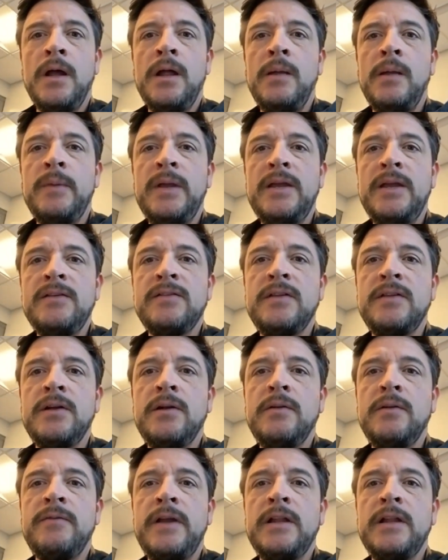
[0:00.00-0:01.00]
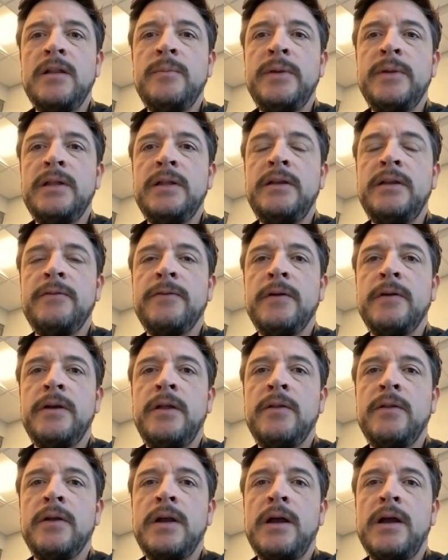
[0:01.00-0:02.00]
Is there availability for
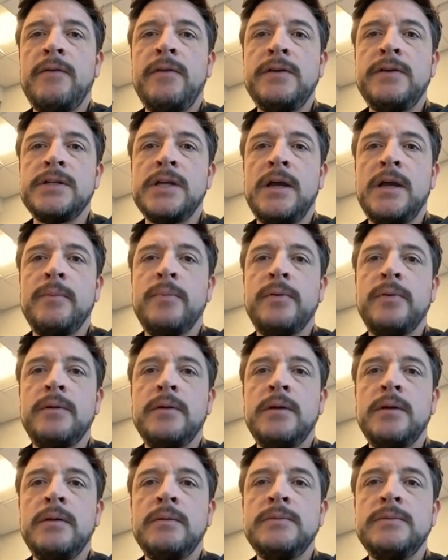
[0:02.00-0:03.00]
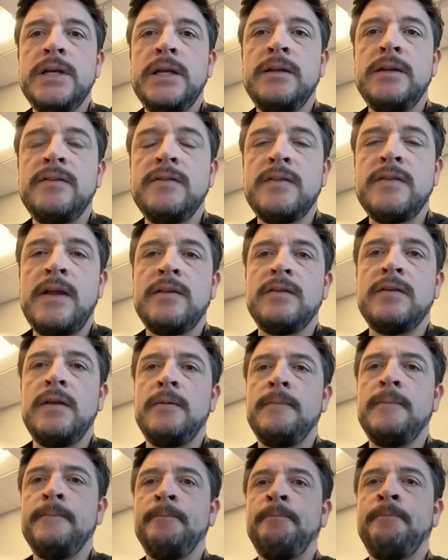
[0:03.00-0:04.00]
another coffee shop? Janice is
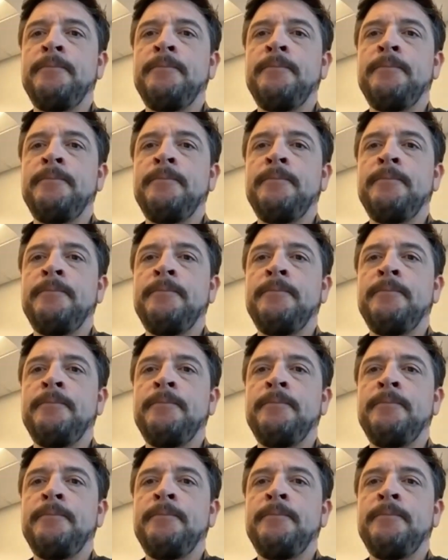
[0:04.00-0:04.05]
asking.